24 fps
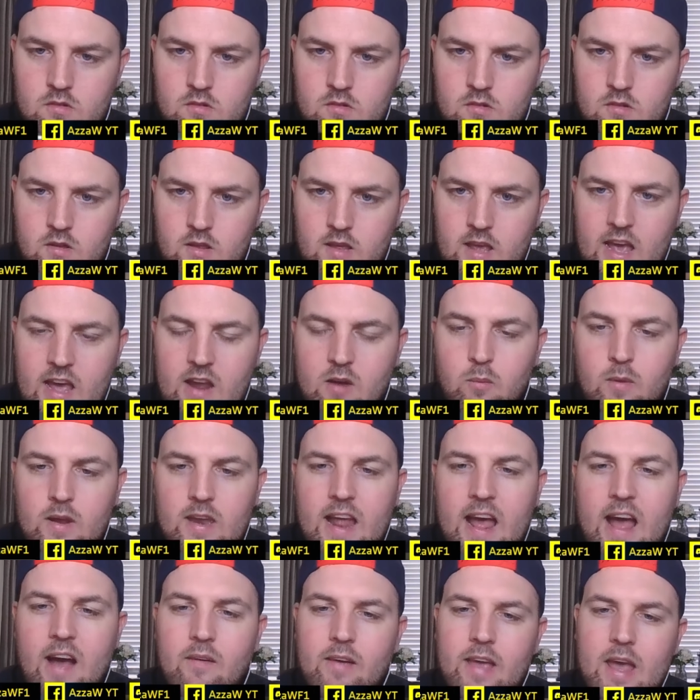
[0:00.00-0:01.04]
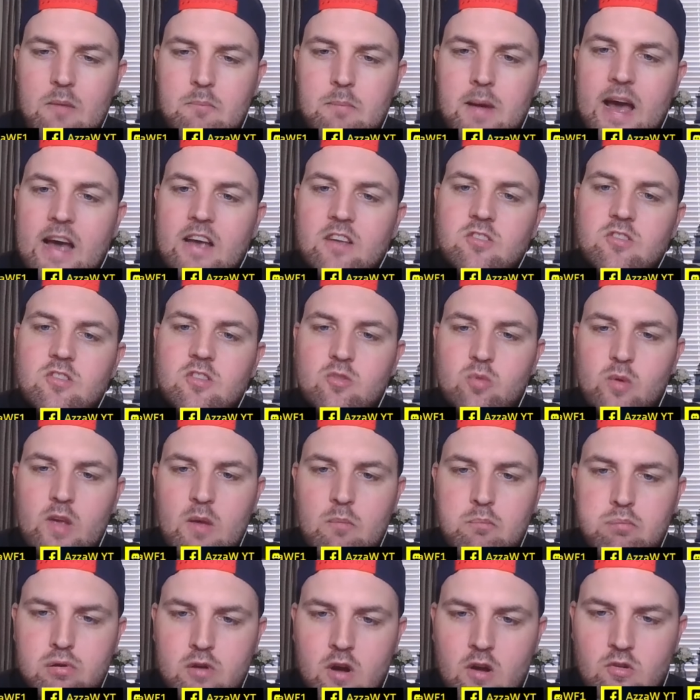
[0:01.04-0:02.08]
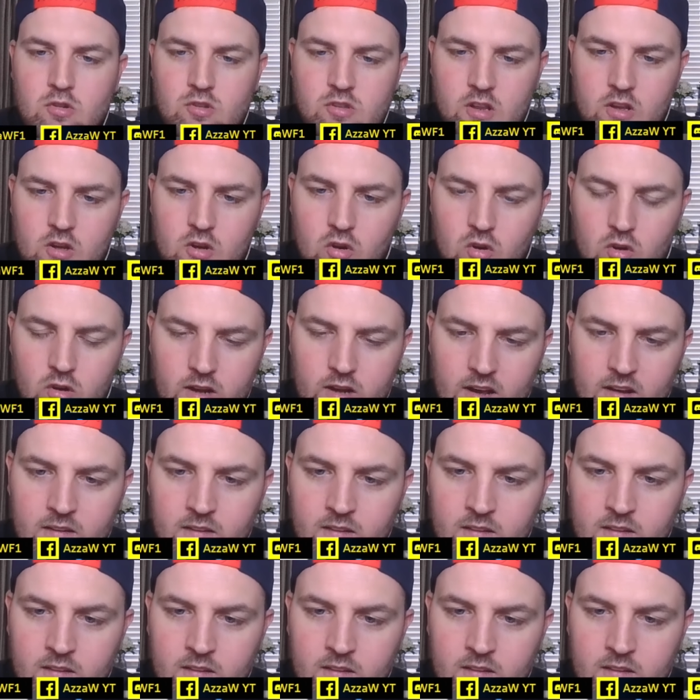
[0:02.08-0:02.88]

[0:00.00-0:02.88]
Can we now get past as we approach the corner?